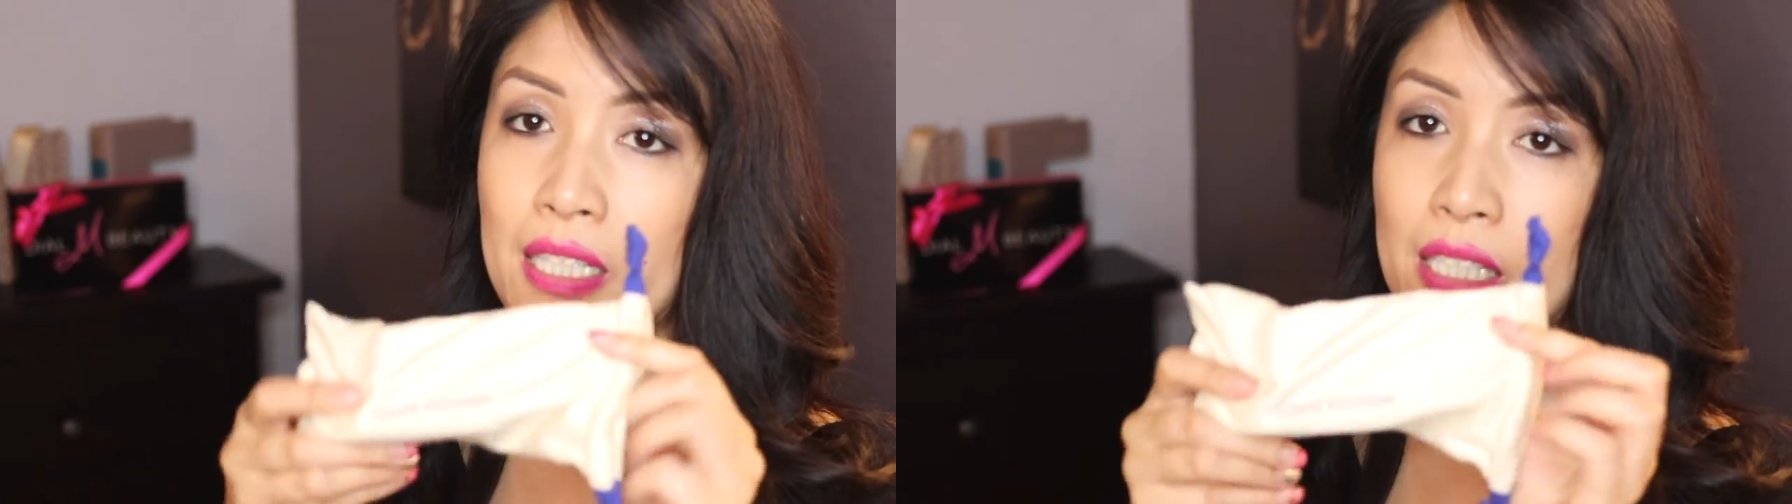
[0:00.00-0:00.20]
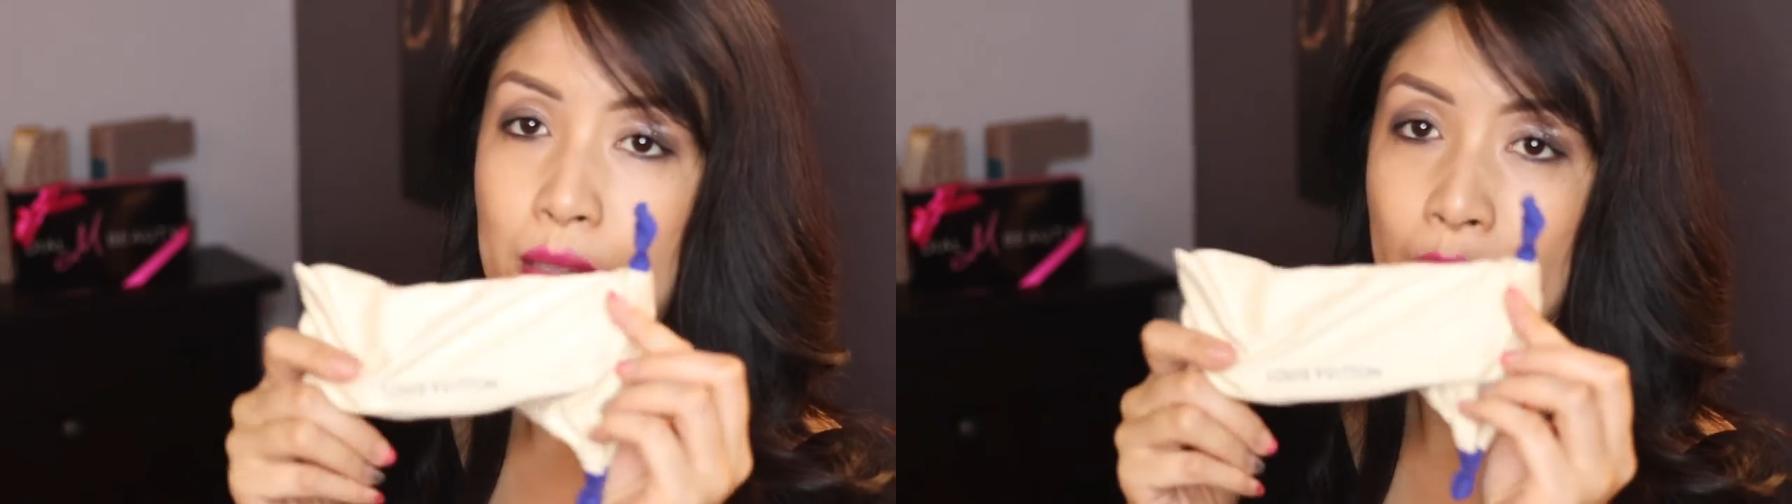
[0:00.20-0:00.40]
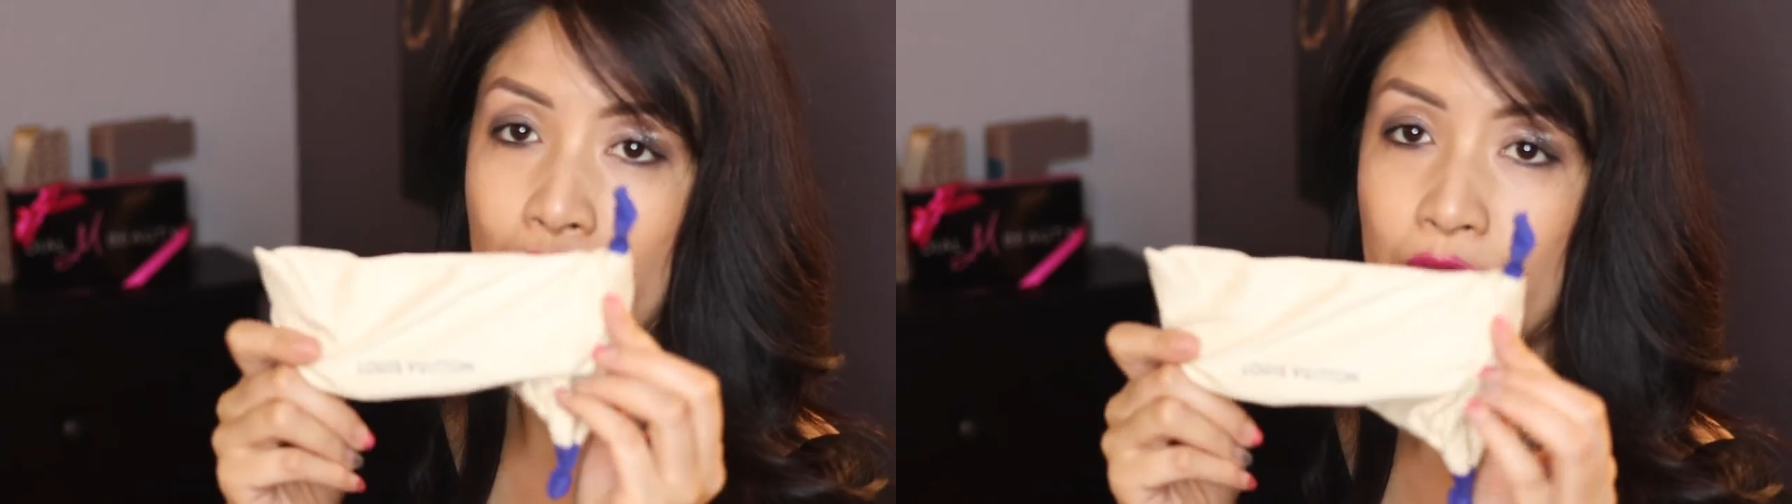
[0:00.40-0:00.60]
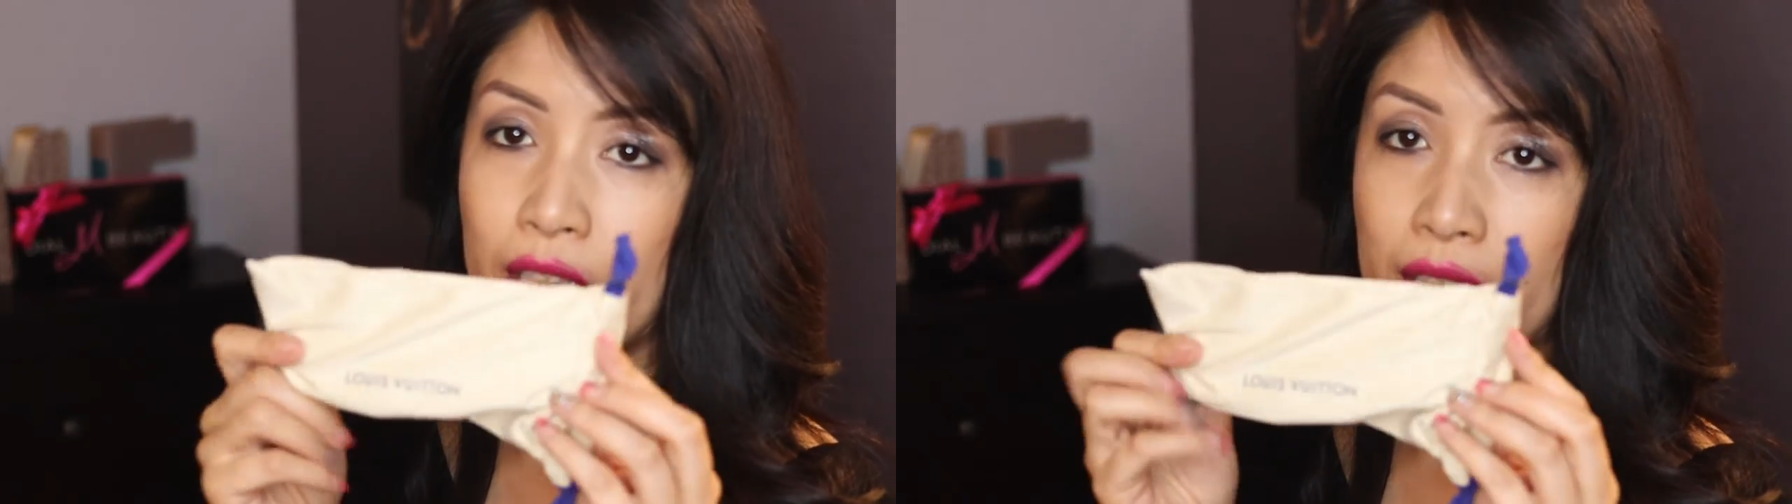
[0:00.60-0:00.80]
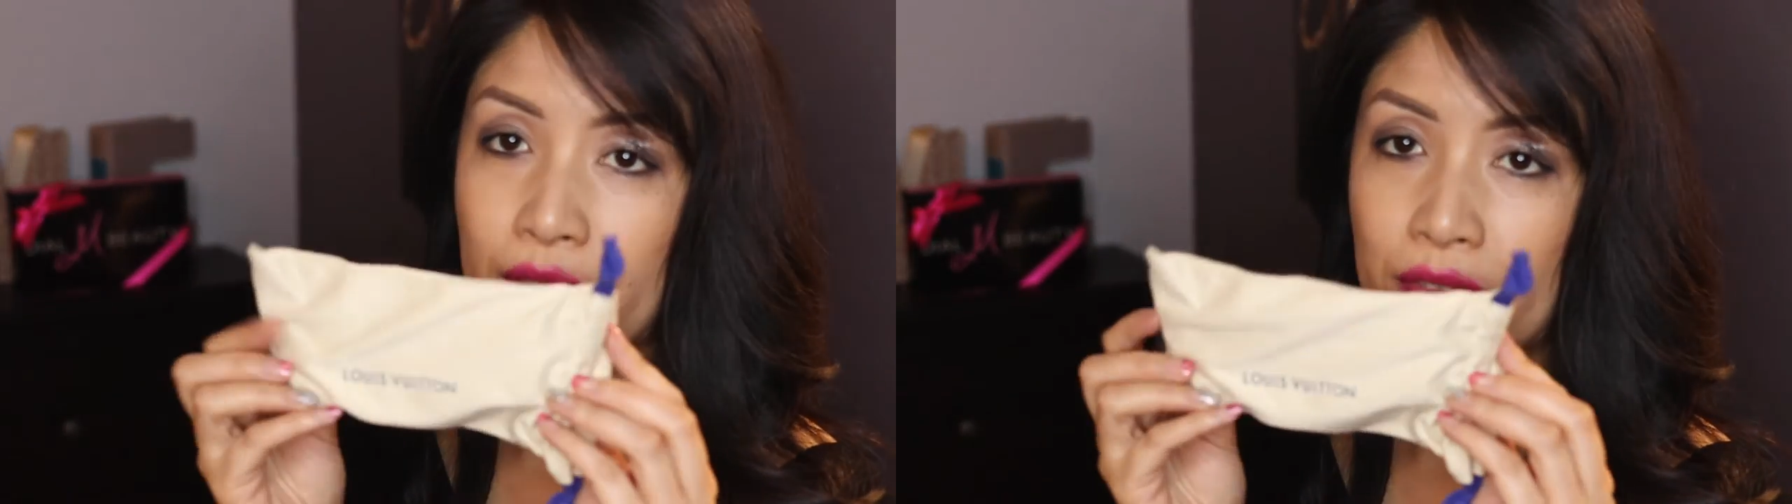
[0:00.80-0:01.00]
This pouch
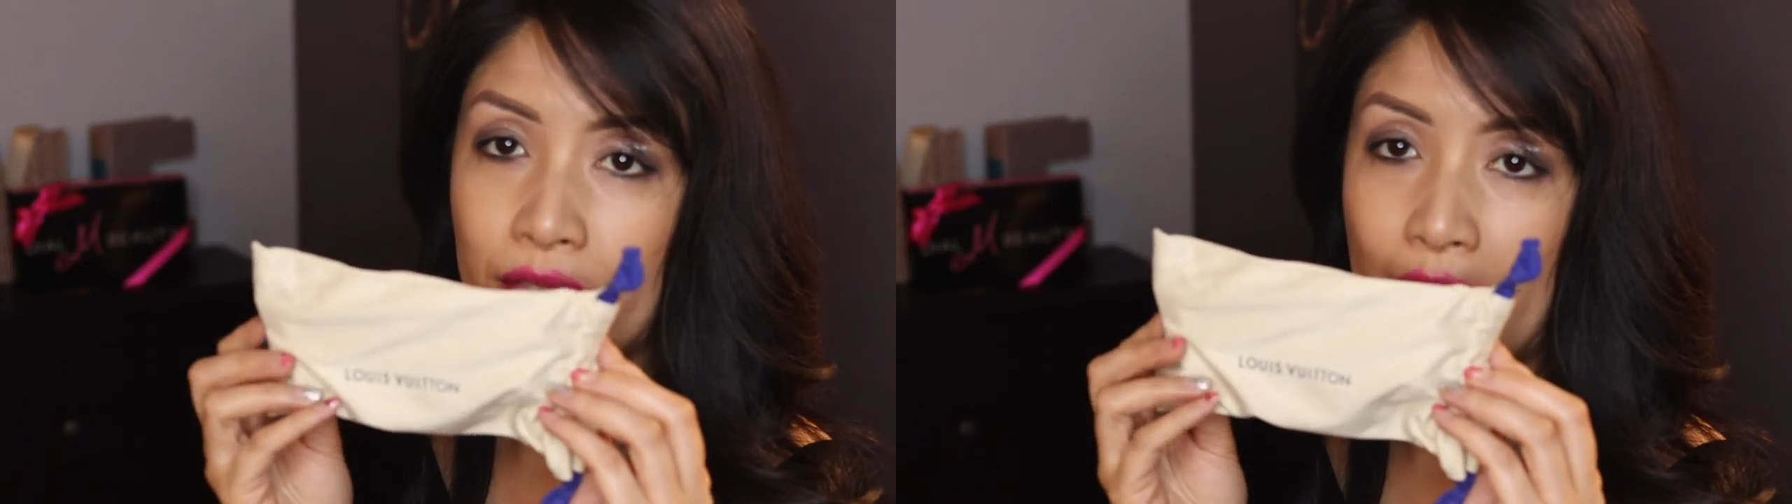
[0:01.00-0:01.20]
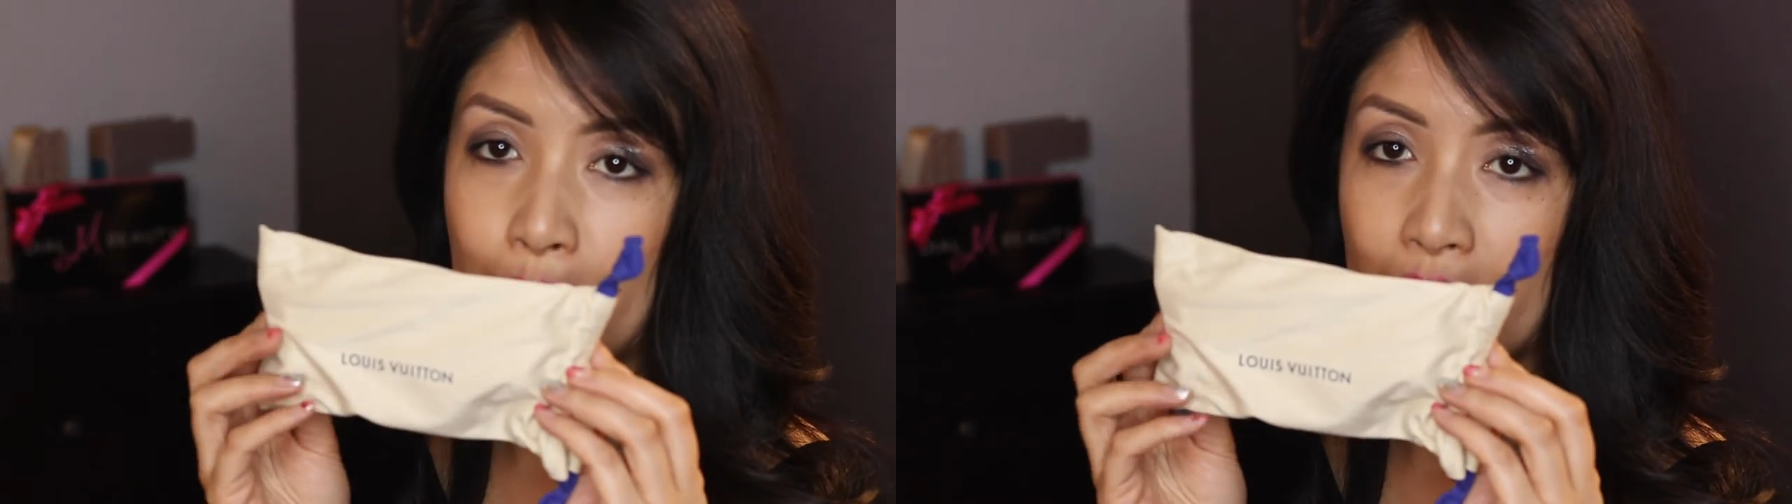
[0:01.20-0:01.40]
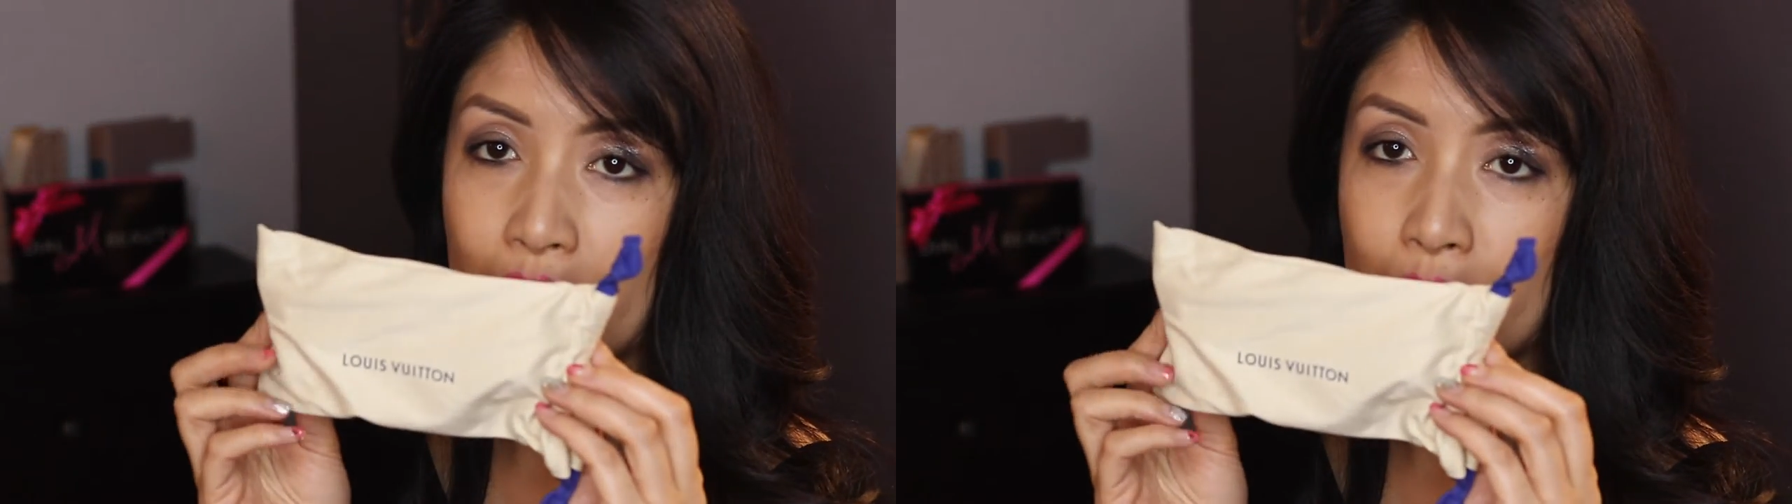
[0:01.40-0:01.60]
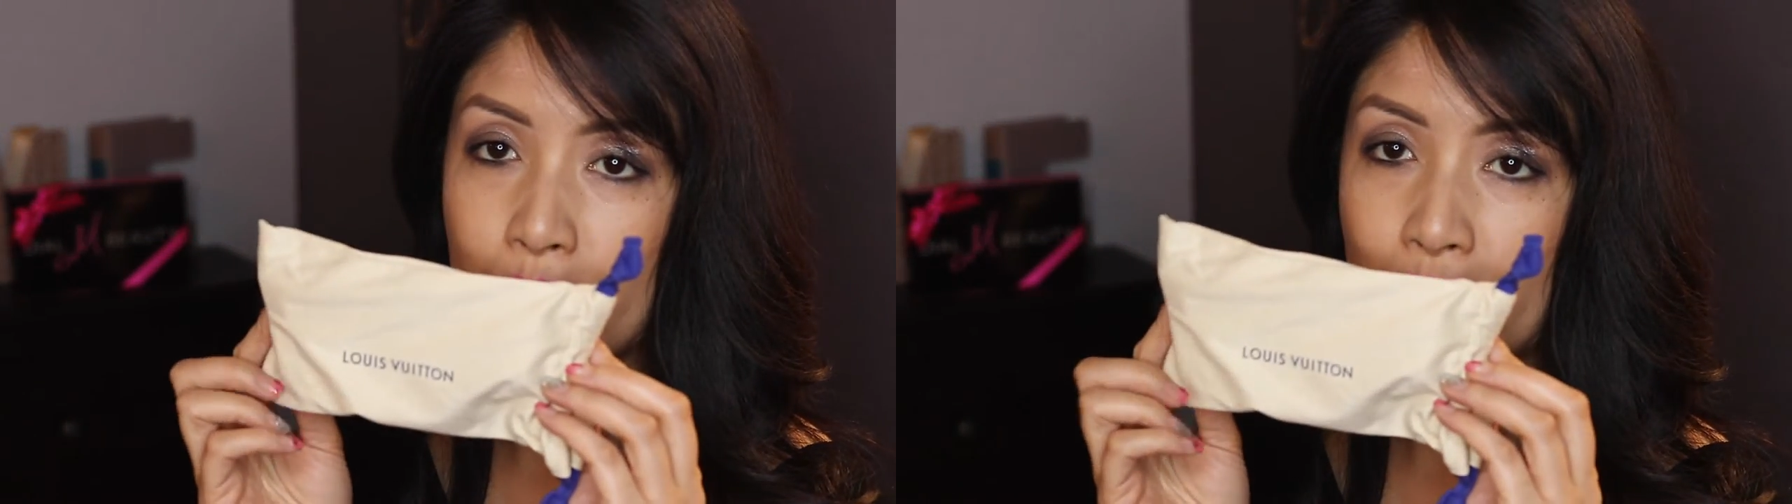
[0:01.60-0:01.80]
is fabulous